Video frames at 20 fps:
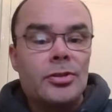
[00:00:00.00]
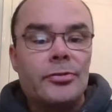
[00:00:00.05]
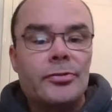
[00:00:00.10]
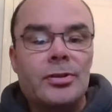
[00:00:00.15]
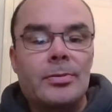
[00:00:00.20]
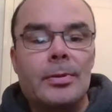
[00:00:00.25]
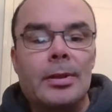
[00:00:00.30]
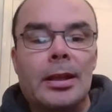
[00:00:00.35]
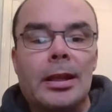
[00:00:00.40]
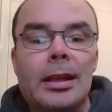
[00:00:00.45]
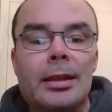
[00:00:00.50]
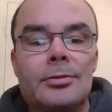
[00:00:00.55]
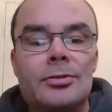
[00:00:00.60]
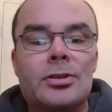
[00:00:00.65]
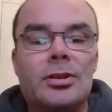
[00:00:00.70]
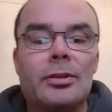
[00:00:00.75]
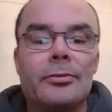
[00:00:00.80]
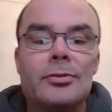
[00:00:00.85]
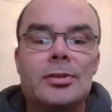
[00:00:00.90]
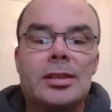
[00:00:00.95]
of some of the cloud
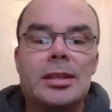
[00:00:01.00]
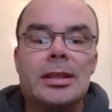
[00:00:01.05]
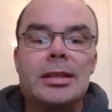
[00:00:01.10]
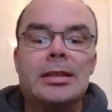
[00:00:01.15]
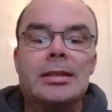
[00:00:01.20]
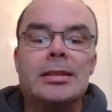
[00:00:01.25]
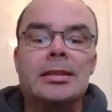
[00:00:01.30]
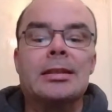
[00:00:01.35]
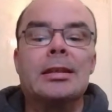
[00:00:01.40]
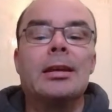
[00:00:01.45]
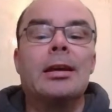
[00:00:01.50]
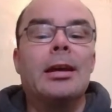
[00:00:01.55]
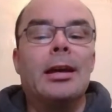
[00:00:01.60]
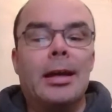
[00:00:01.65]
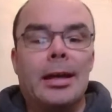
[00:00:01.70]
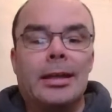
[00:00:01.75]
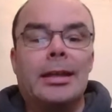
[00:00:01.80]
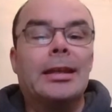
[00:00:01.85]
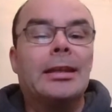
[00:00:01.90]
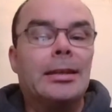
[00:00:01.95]
services,
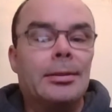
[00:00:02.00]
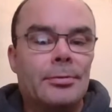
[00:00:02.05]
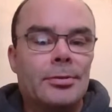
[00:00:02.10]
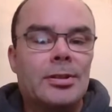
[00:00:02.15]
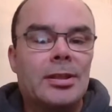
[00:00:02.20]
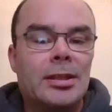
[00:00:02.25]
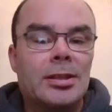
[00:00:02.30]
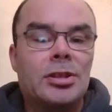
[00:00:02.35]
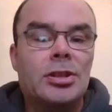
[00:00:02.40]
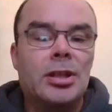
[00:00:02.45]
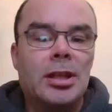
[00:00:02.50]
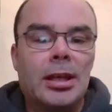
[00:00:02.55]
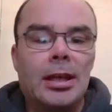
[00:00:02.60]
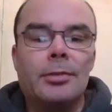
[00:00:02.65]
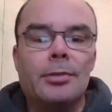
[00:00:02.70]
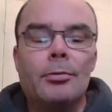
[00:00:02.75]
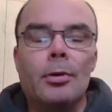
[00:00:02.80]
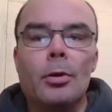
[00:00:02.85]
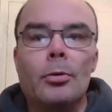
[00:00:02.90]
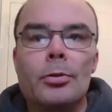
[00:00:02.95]
again, it was this GA
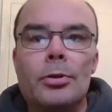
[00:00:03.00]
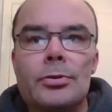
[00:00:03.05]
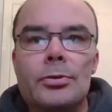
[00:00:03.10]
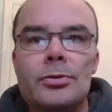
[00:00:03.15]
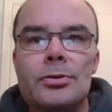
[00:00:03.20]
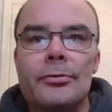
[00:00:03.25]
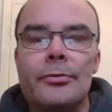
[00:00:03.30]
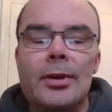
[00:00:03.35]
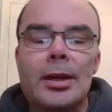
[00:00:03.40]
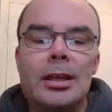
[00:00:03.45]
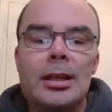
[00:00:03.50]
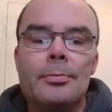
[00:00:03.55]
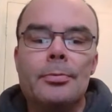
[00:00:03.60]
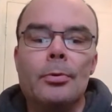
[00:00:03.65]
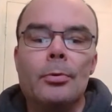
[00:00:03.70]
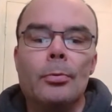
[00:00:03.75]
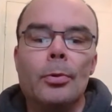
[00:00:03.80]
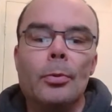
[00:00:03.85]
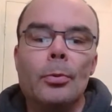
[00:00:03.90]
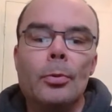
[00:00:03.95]
role that was
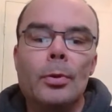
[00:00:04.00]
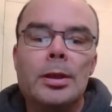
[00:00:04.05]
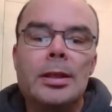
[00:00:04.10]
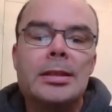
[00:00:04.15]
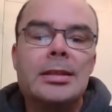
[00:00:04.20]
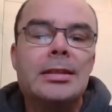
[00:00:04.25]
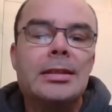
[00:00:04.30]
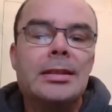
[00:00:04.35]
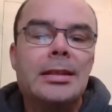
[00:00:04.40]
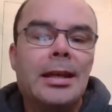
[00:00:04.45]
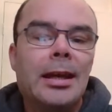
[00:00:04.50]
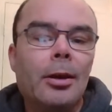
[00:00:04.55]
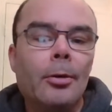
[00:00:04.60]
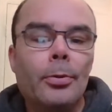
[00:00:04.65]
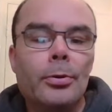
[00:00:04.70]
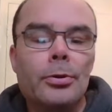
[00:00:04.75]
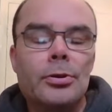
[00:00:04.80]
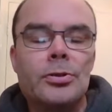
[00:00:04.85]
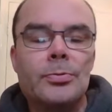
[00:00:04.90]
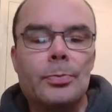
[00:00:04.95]
available. But what is now
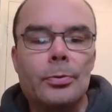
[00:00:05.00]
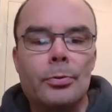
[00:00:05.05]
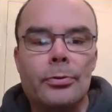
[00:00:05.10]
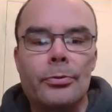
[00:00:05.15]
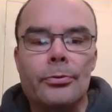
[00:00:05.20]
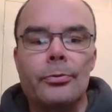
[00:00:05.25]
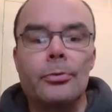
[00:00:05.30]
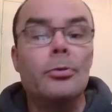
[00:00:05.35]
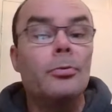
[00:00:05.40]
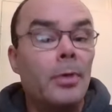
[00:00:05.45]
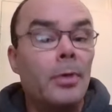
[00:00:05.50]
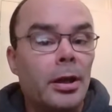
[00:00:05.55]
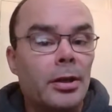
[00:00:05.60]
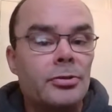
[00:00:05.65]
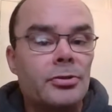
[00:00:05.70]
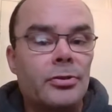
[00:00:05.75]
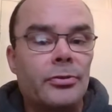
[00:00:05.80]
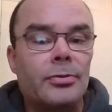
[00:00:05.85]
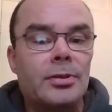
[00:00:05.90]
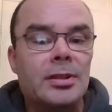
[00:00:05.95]
possible through
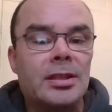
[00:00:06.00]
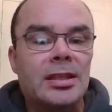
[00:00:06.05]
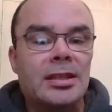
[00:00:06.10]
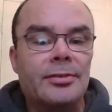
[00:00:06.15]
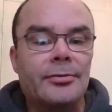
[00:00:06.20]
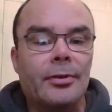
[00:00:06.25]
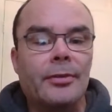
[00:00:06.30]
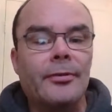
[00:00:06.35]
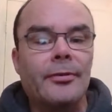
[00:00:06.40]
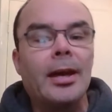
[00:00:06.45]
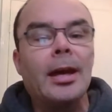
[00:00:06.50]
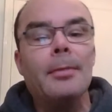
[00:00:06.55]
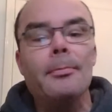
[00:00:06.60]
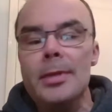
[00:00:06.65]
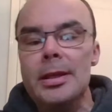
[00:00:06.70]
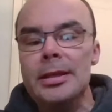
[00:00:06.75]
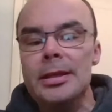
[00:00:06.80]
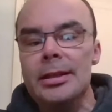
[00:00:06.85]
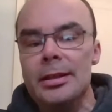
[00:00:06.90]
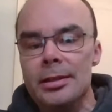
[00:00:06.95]
Microsoft 365 and
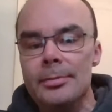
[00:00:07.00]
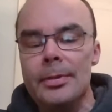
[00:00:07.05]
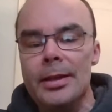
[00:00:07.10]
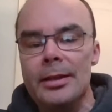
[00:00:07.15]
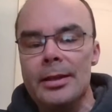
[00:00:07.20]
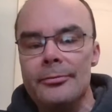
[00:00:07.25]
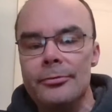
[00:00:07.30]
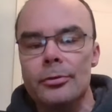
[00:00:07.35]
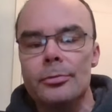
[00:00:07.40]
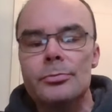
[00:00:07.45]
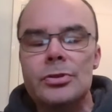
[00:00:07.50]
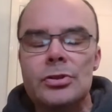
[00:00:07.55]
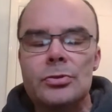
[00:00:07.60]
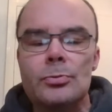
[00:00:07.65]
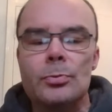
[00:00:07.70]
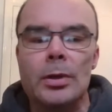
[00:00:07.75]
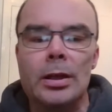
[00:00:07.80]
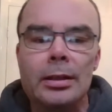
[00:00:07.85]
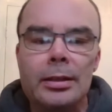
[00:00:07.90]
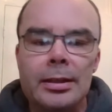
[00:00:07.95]
many other platforms as
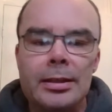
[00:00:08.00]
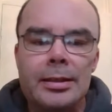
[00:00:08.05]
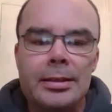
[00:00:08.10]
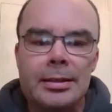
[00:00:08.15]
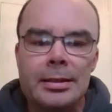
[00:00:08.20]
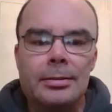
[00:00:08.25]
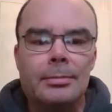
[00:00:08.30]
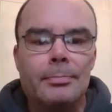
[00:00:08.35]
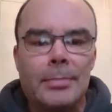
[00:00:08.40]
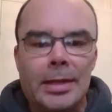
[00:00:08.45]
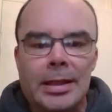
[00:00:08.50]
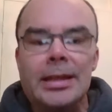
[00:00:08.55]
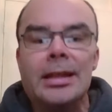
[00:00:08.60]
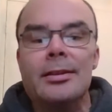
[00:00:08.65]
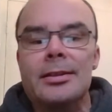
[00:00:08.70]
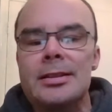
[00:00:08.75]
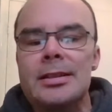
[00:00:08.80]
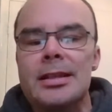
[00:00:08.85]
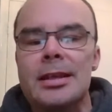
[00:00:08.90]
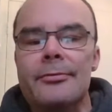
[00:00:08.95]
well, many
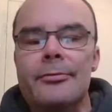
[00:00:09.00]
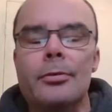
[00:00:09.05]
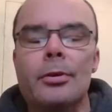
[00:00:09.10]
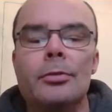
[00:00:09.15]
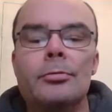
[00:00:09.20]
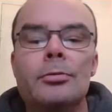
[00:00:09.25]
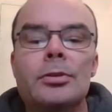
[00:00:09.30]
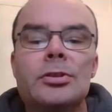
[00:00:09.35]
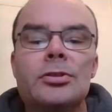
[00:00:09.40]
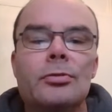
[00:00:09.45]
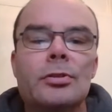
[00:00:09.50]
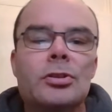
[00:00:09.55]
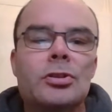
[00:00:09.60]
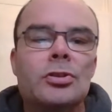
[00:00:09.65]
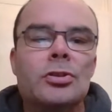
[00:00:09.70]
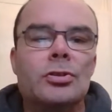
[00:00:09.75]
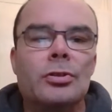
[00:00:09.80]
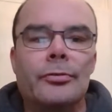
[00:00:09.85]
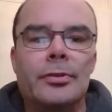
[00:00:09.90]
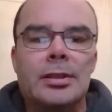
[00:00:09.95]
others have their own iterations
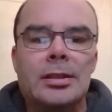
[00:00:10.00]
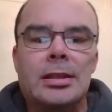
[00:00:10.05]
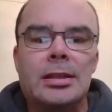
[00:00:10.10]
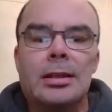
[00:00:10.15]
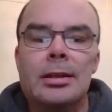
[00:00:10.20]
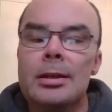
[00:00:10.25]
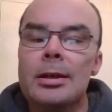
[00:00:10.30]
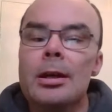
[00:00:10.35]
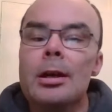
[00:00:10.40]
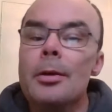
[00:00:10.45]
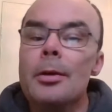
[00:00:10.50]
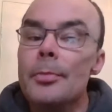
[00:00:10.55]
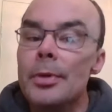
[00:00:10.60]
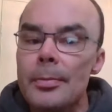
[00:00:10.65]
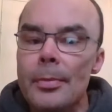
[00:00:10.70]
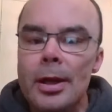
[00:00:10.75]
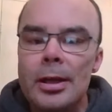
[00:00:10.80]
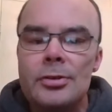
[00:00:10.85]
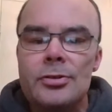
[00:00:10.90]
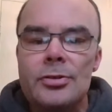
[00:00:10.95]
of this, but in
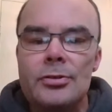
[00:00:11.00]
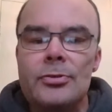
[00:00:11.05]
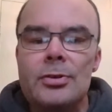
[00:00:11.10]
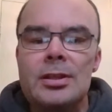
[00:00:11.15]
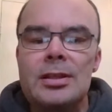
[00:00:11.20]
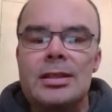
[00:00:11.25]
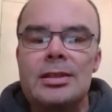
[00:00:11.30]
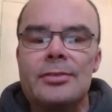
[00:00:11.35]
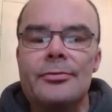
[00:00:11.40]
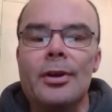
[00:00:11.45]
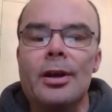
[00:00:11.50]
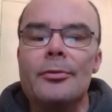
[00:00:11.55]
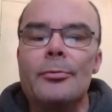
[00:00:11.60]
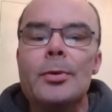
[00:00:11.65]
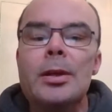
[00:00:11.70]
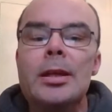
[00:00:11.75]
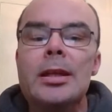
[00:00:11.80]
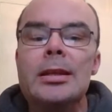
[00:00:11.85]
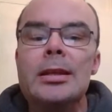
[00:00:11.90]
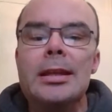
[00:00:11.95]
Microsoft 365, we
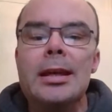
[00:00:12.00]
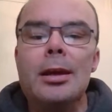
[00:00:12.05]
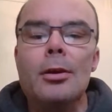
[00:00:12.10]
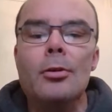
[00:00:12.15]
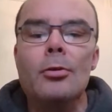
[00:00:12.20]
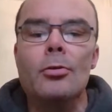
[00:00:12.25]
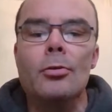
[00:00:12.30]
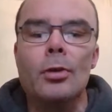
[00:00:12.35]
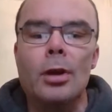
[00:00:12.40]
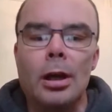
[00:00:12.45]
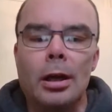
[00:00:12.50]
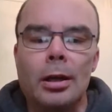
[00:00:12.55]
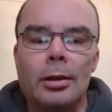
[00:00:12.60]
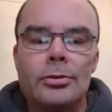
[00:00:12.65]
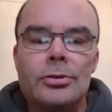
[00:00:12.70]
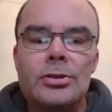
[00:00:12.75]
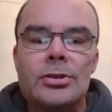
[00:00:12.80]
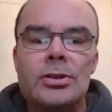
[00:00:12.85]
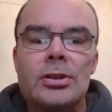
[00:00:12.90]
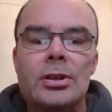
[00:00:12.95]
can now
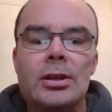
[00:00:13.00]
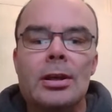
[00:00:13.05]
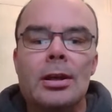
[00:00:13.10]
grant